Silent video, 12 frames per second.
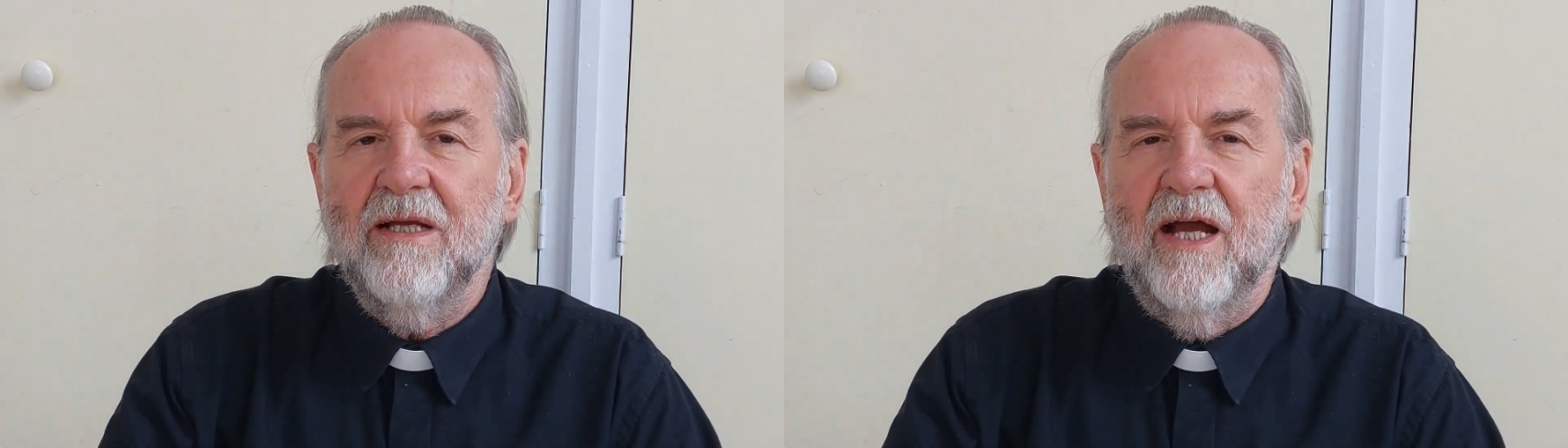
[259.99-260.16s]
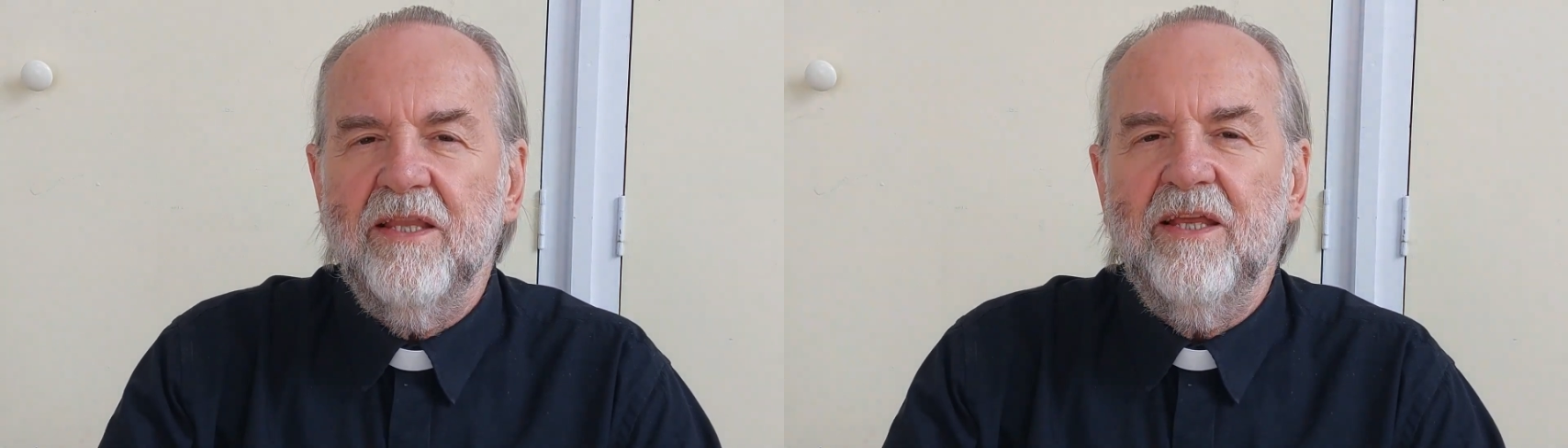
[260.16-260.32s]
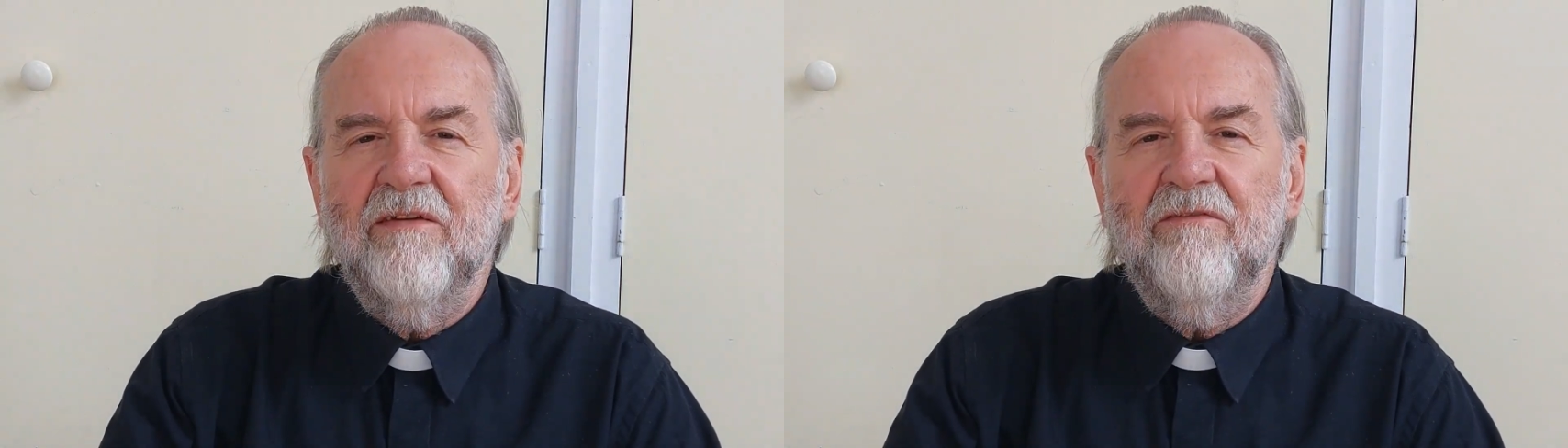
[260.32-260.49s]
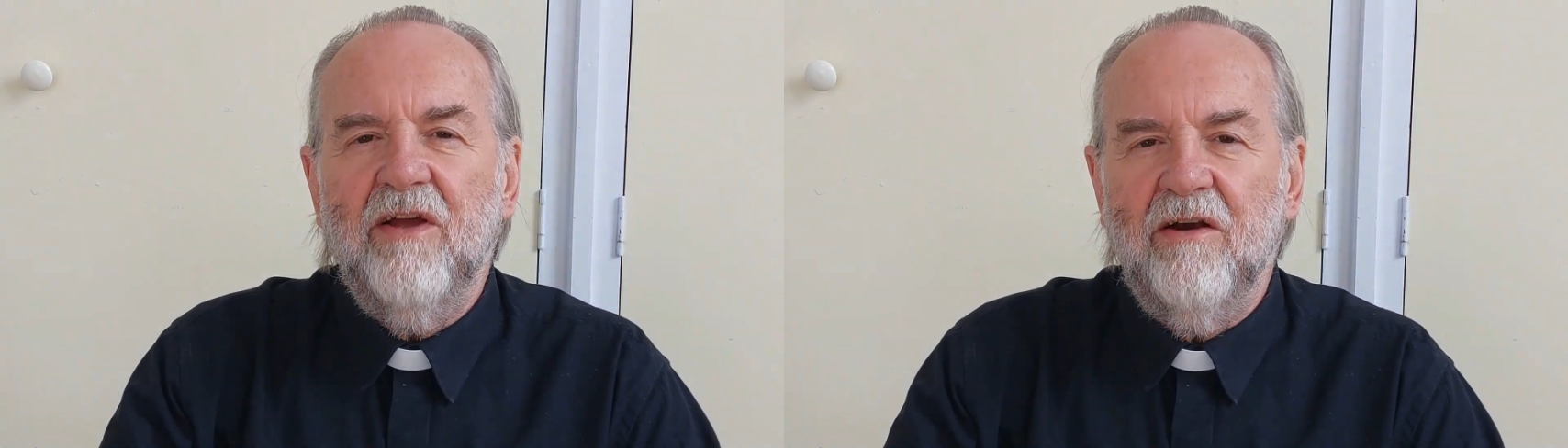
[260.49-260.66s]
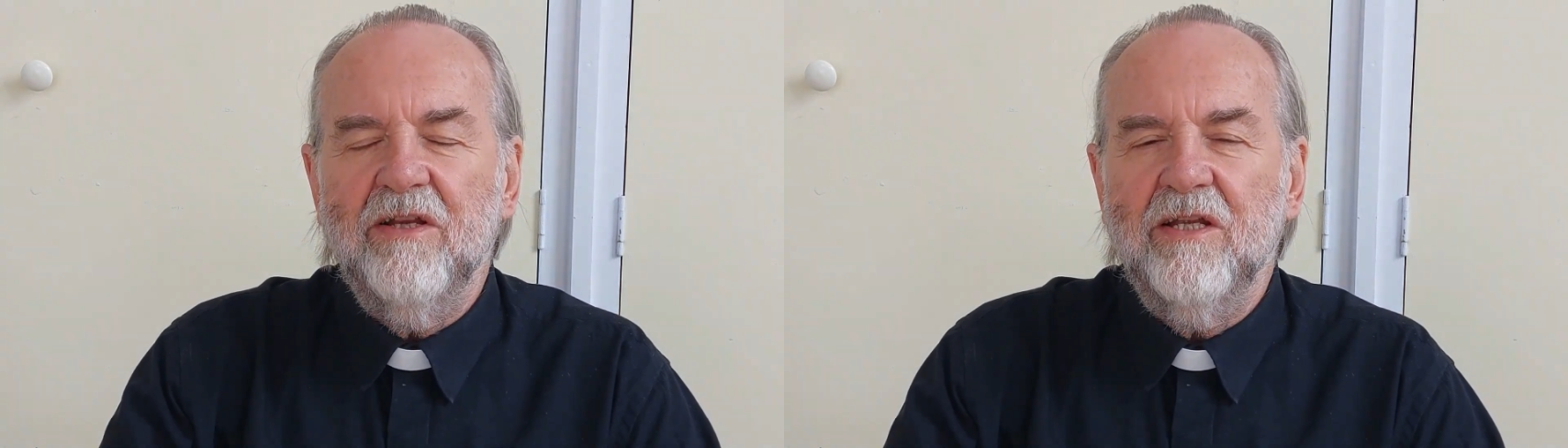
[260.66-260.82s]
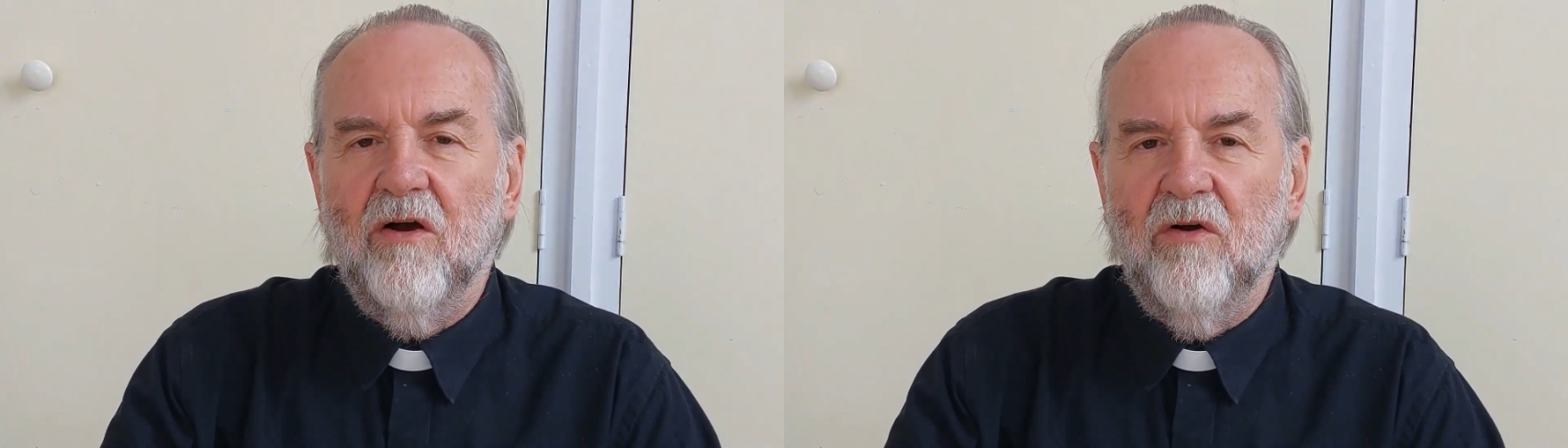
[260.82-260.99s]
And they are
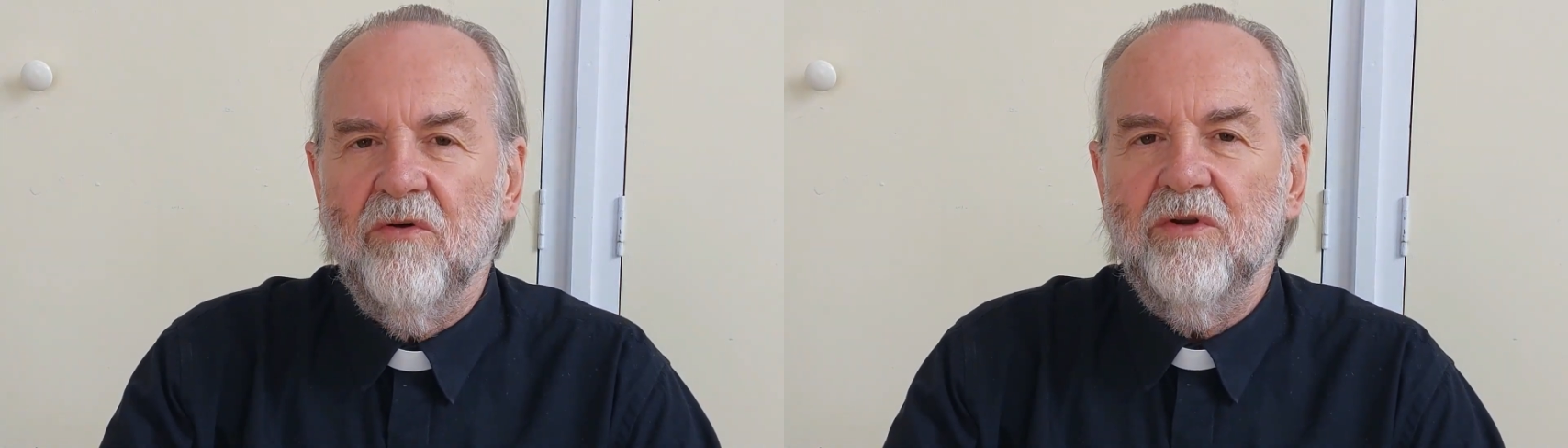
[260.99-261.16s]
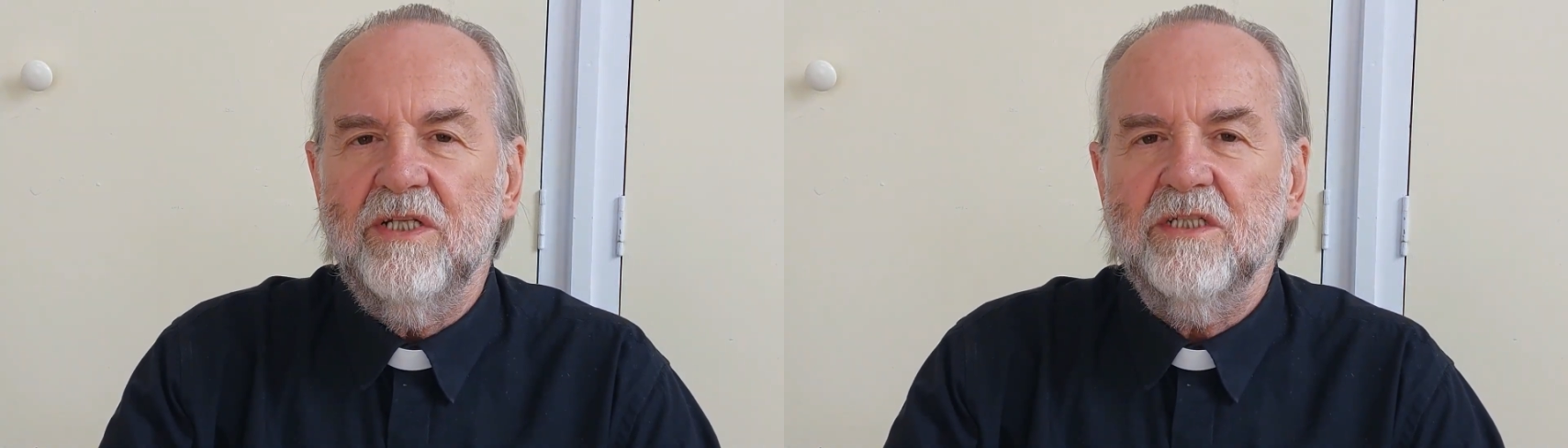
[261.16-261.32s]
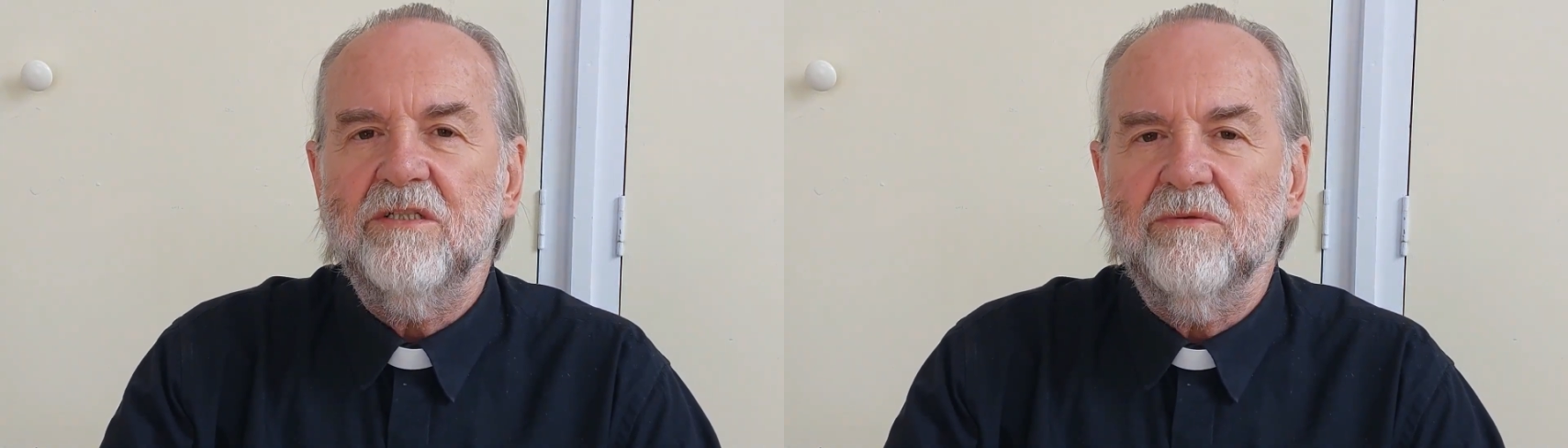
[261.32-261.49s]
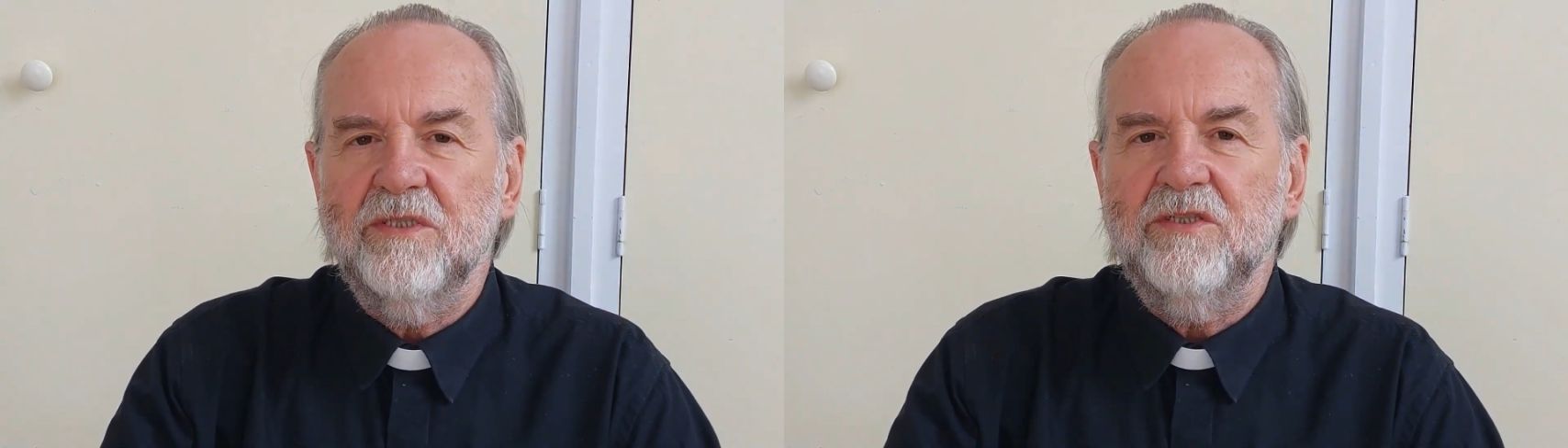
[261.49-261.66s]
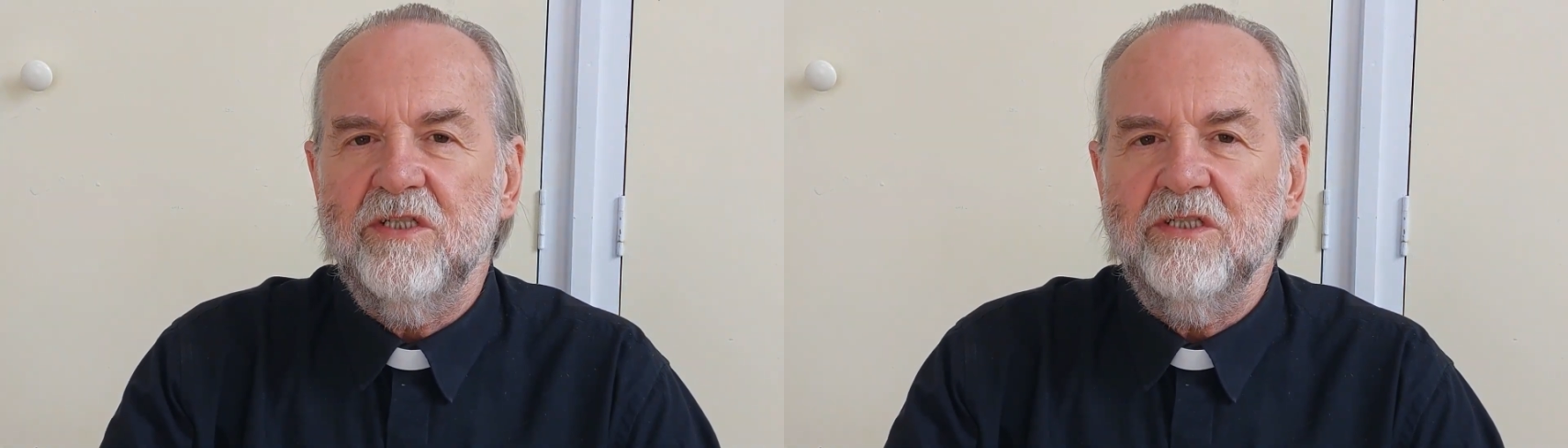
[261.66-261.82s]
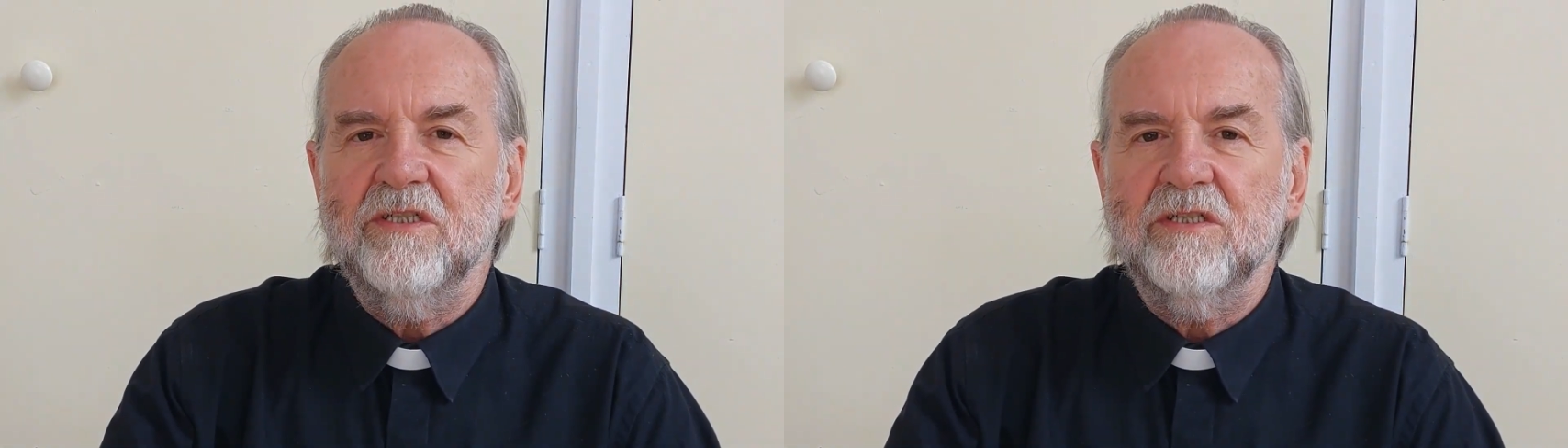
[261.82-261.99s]
very honest with
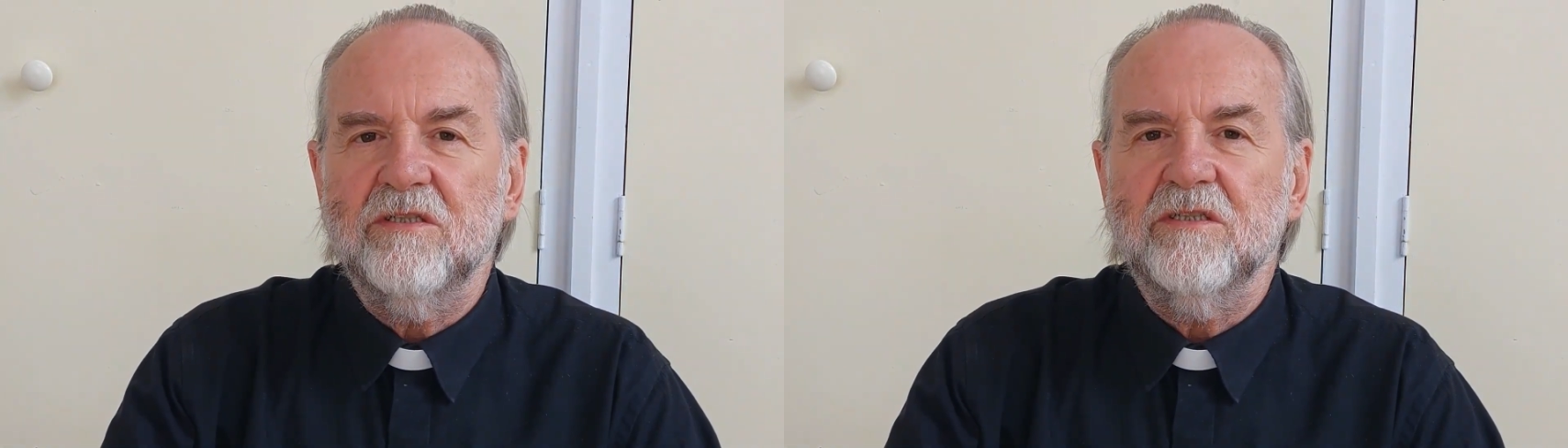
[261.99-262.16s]
Jesus,